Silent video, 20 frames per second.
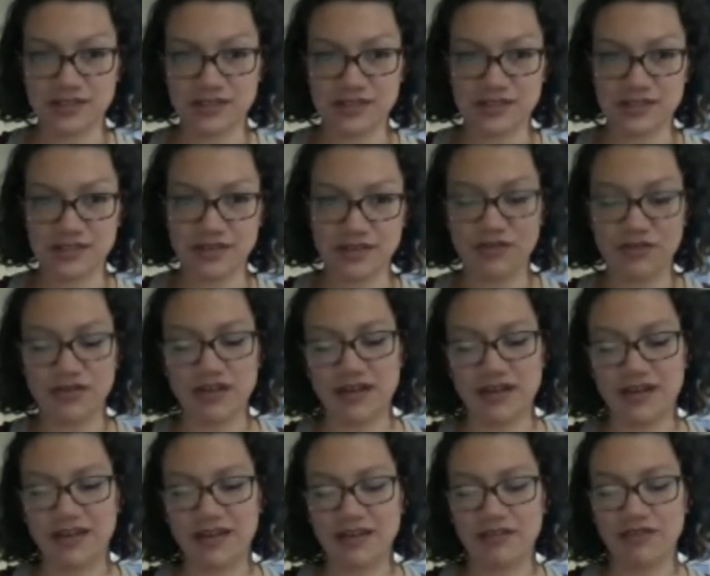So
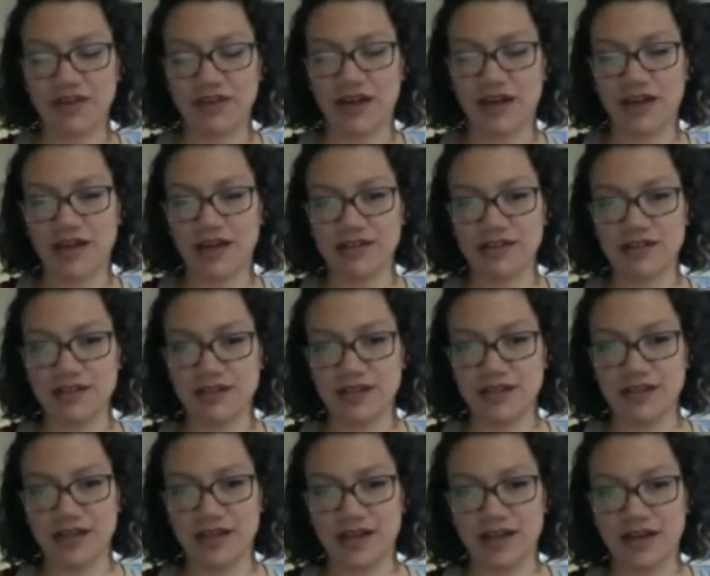I've got
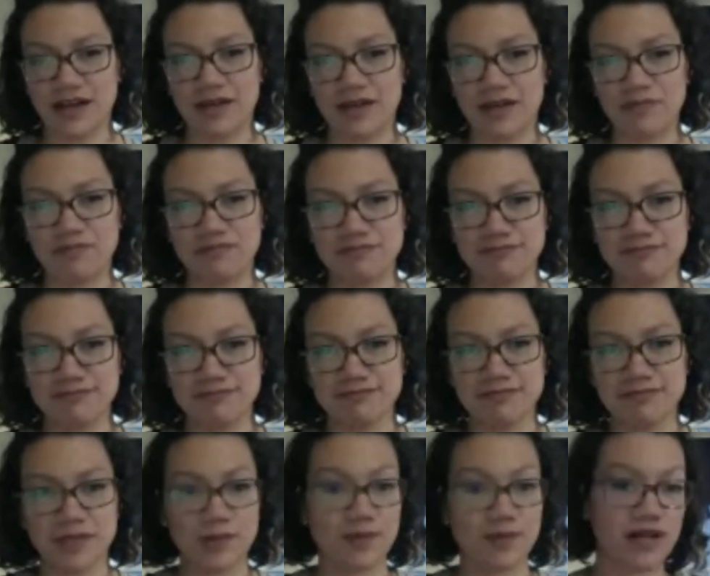
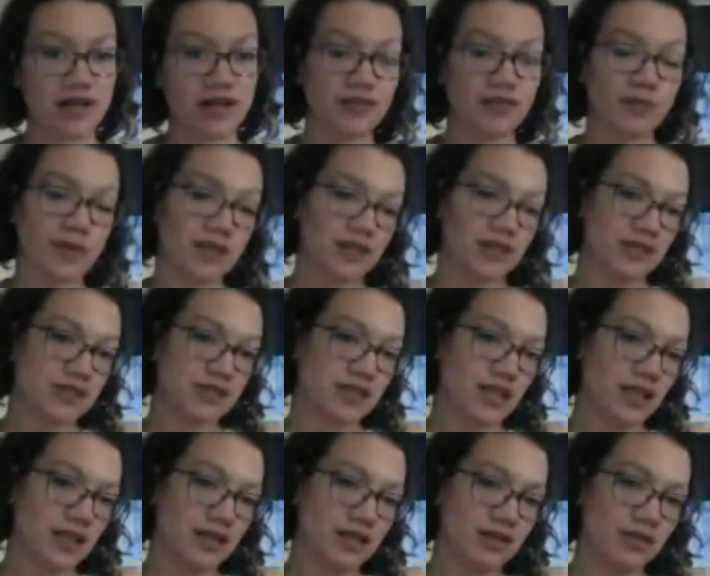maybe an alphabet that's
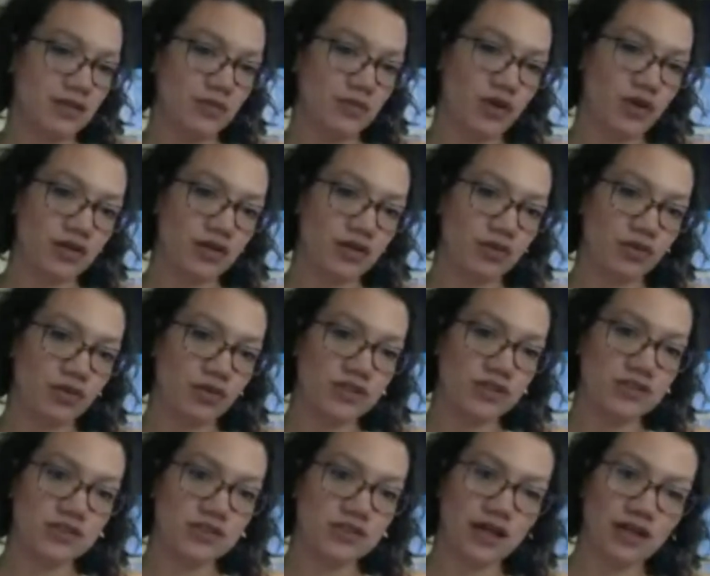a little more on the orange
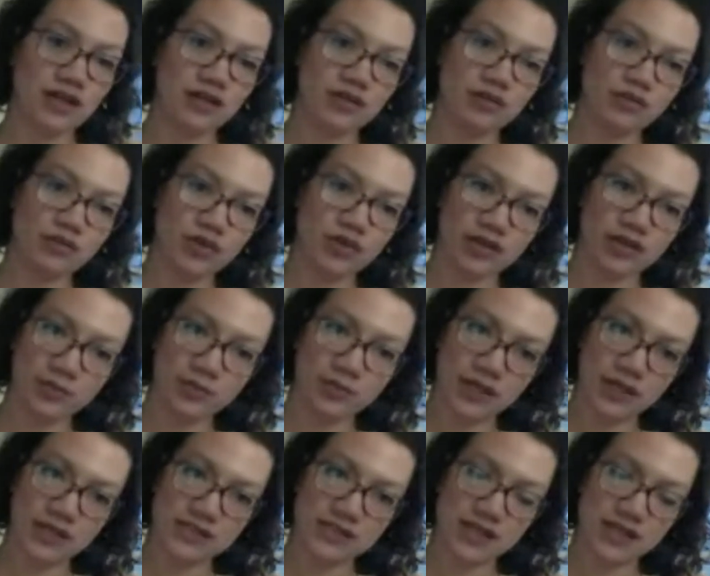side, a little more on the
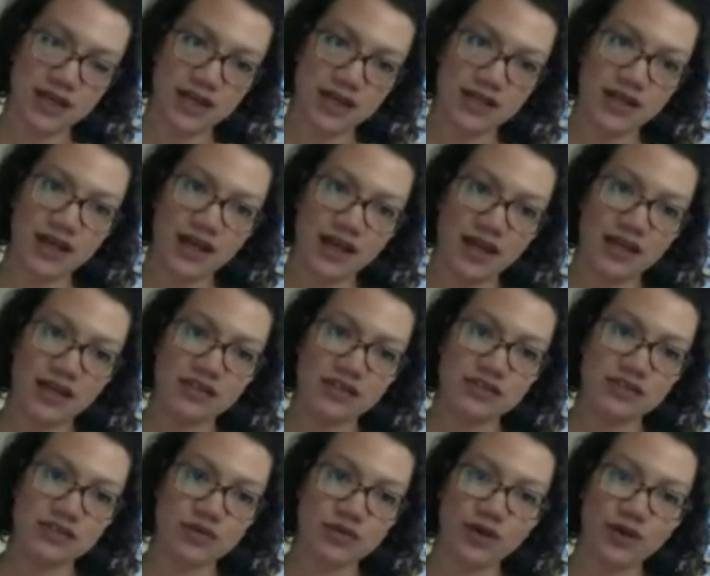pink side. And
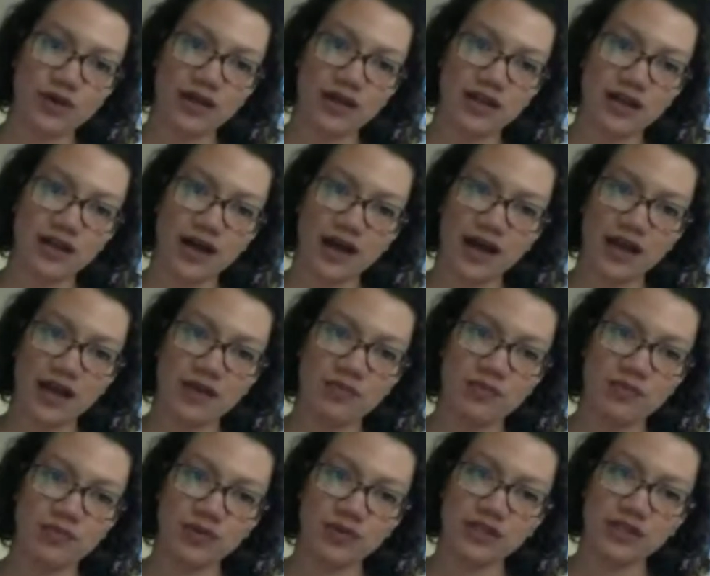so when
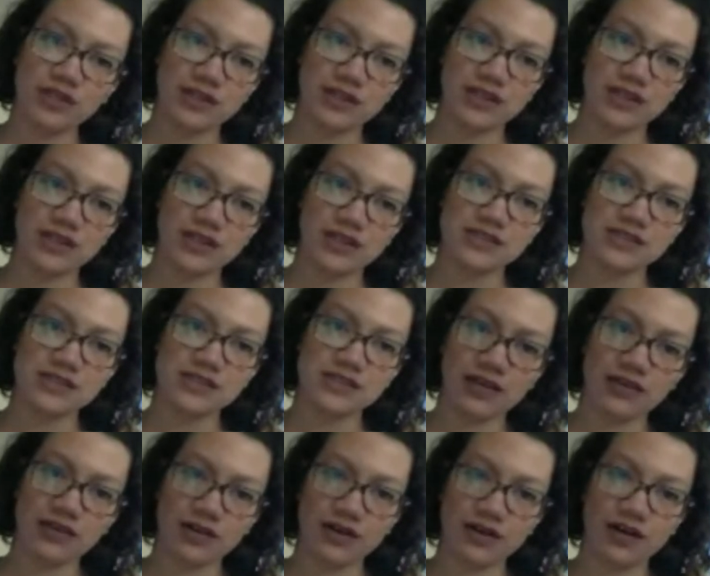I'm putting things
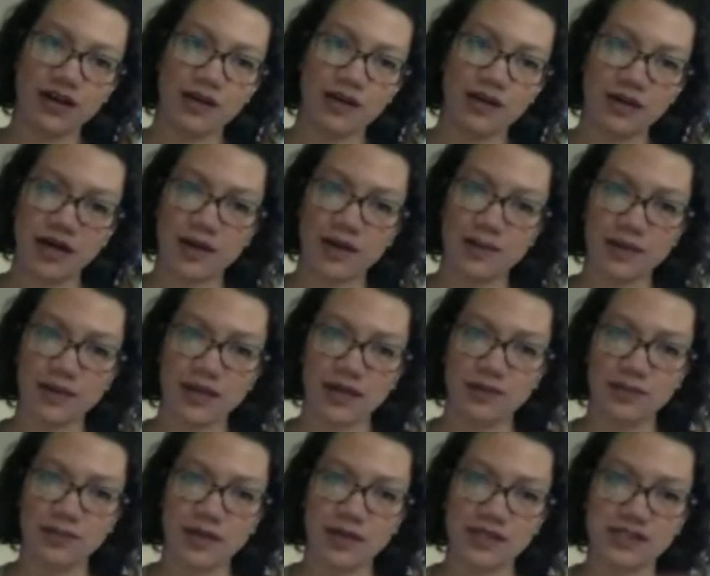together, I'm
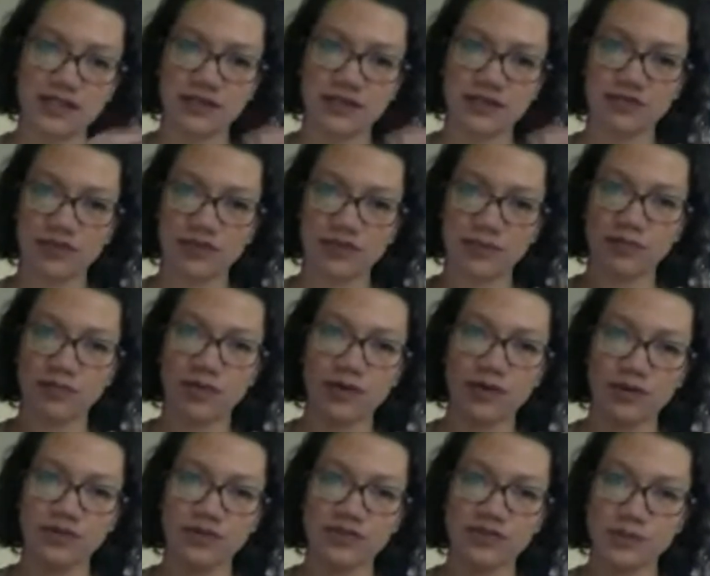copying and pasting from
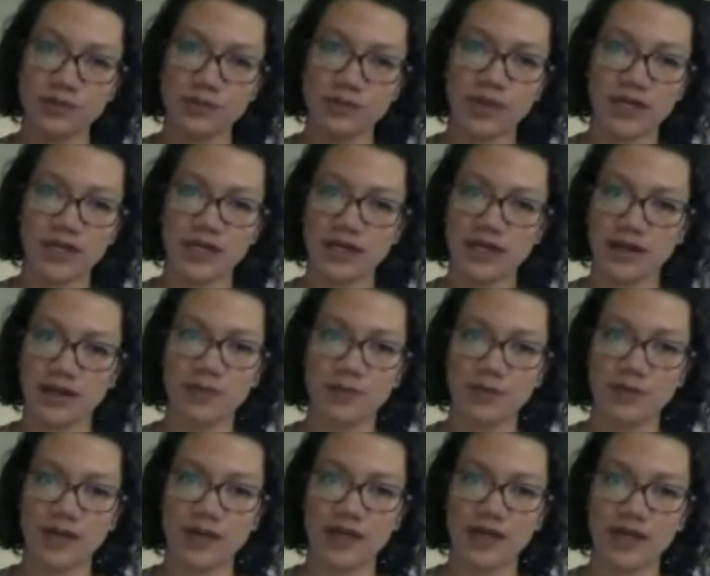both to break it up a
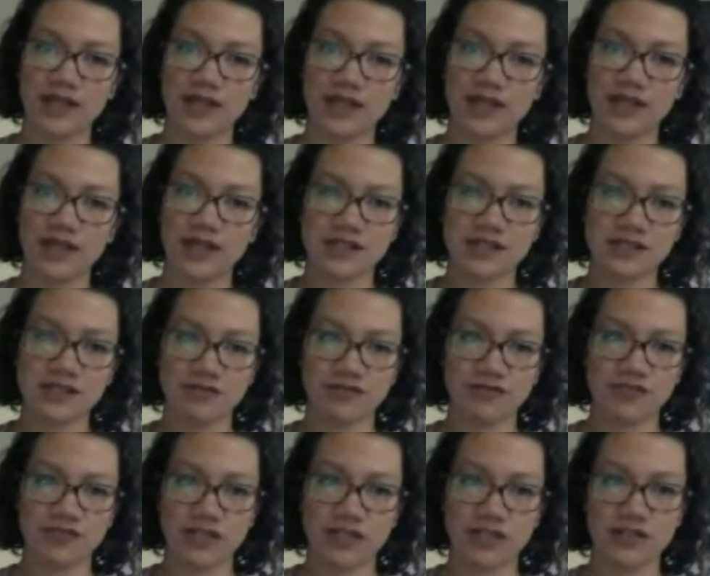bit, and it doesn't
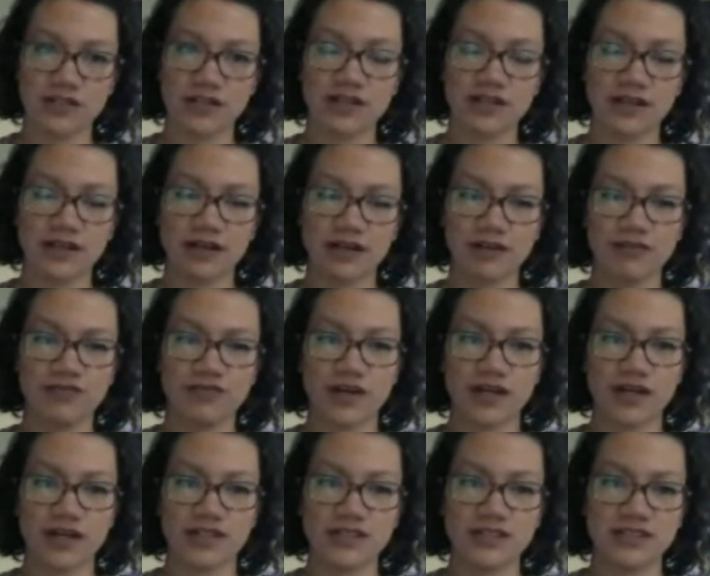feel like a
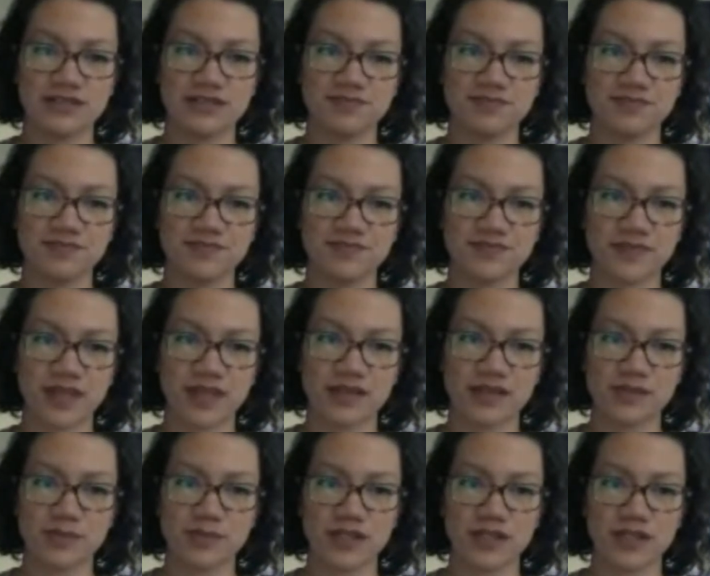font
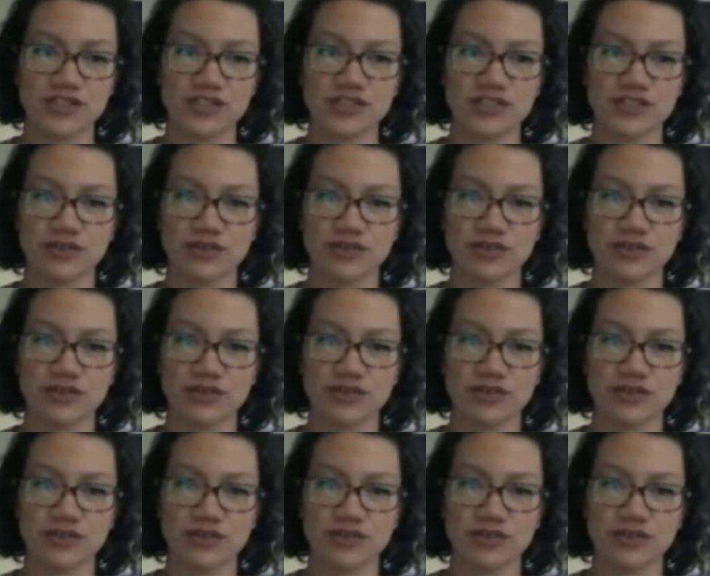as much.